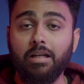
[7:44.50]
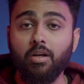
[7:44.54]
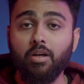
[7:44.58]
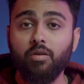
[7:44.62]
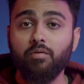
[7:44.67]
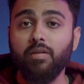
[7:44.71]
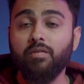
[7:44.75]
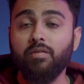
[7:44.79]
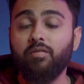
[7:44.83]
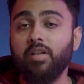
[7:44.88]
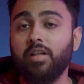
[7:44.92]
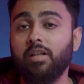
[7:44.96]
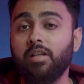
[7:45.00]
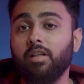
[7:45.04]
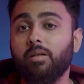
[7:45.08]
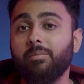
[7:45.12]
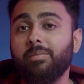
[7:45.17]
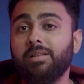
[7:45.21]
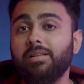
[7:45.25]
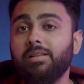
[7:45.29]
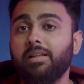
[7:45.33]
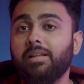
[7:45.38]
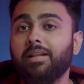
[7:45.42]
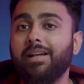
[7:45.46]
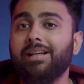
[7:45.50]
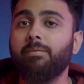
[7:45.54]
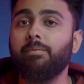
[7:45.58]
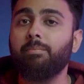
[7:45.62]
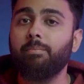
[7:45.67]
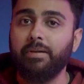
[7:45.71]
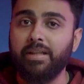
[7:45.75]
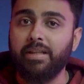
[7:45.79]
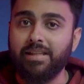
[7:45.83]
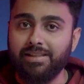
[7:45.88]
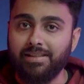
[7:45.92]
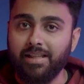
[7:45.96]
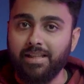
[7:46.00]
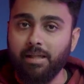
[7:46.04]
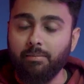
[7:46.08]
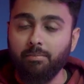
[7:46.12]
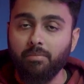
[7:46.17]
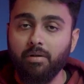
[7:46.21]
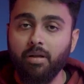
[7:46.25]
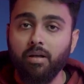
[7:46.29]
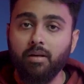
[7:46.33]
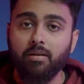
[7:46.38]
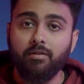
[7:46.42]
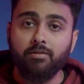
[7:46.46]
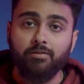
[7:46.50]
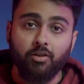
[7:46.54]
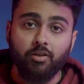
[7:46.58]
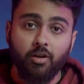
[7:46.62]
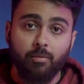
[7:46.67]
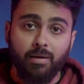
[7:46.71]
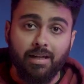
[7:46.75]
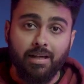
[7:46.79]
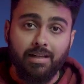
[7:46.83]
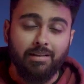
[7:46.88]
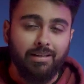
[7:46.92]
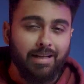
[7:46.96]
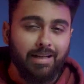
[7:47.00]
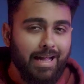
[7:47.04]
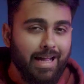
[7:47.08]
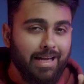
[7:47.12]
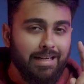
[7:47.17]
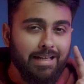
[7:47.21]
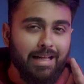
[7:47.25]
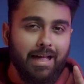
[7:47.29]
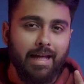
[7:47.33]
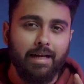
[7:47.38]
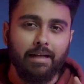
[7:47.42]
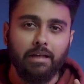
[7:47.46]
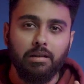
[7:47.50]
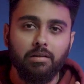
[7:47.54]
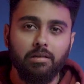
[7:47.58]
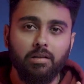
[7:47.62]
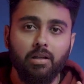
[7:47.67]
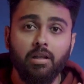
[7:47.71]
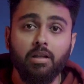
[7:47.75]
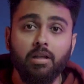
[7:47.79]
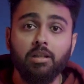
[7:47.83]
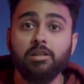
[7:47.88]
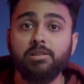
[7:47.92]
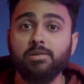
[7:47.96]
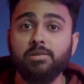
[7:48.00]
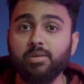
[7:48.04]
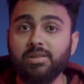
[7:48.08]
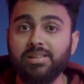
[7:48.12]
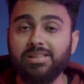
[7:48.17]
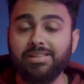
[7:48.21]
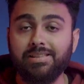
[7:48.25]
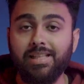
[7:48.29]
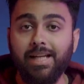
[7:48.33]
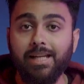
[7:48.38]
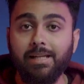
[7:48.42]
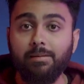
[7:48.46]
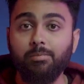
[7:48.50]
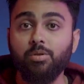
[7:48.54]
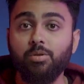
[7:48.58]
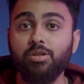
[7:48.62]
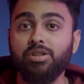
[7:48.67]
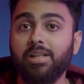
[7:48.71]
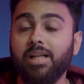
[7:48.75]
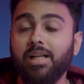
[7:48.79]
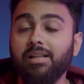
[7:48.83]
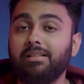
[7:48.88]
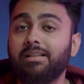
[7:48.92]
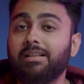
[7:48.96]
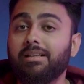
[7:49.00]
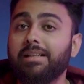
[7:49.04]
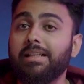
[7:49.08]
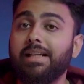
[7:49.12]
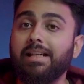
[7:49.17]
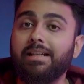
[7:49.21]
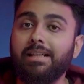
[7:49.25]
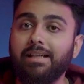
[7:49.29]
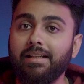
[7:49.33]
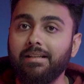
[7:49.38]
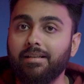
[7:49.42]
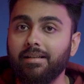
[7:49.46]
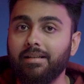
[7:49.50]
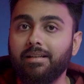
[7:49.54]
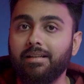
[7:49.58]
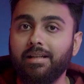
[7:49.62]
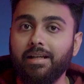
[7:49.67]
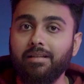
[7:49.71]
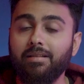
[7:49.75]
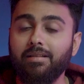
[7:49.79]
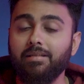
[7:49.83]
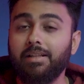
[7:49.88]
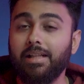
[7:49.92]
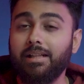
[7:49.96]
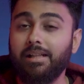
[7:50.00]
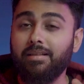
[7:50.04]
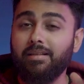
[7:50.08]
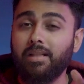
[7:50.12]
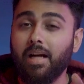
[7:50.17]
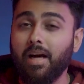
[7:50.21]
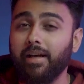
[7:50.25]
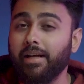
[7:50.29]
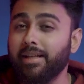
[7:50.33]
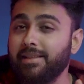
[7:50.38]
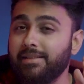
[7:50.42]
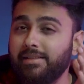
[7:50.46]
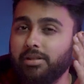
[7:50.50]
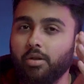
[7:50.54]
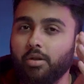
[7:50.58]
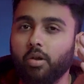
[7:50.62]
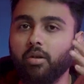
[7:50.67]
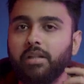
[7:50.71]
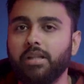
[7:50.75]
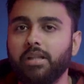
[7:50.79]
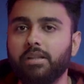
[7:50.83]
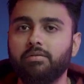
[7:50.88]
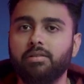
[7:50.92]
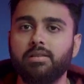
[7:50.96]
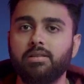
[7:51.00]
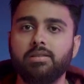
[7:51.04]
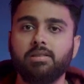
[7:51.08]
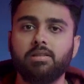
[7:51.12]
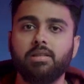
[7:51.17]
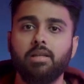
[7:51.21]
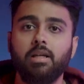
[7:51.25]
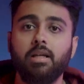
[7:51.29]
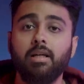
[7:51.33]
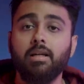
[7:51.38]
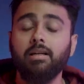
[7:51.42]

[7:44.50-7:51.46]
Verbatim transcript: now, we've determined the right page type, format and angle, so it's time to start creating content that targets your keywords.